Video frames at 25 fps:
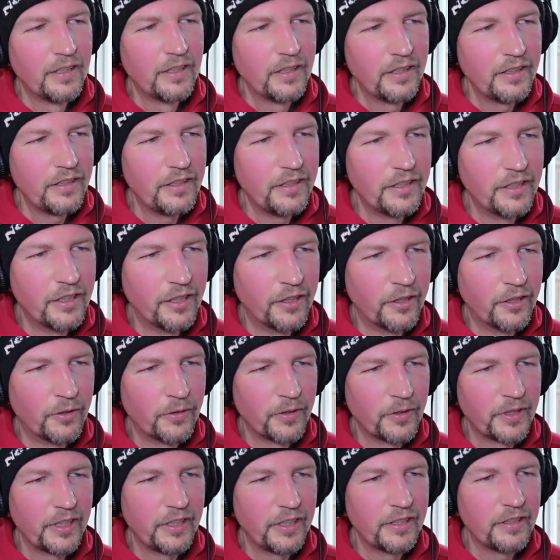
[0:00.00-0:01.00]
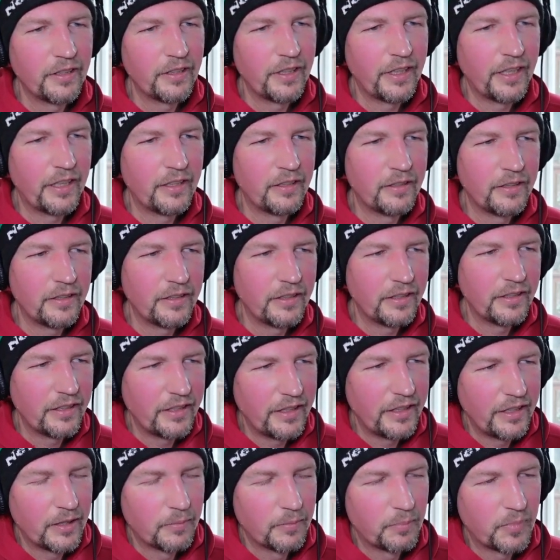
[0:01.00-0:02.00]
and
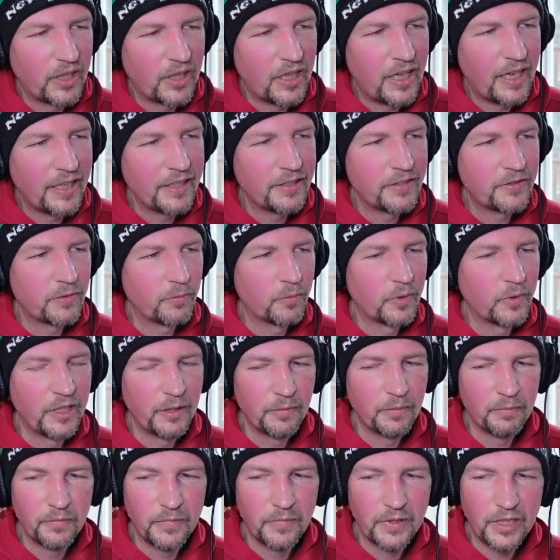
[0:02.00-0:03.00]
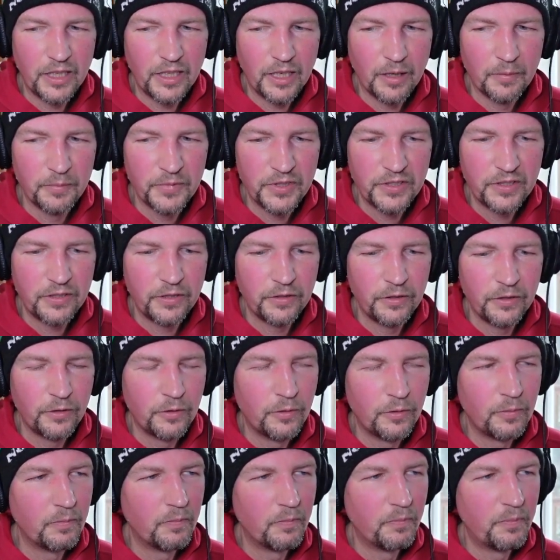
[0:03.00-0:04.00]
it applies when it comes
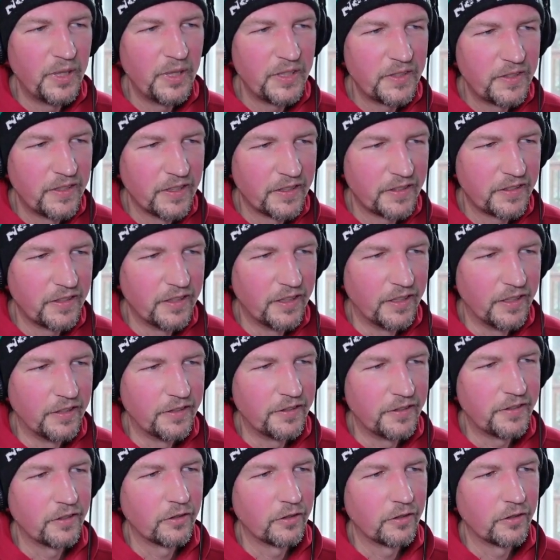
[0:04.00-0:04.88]
to businesses and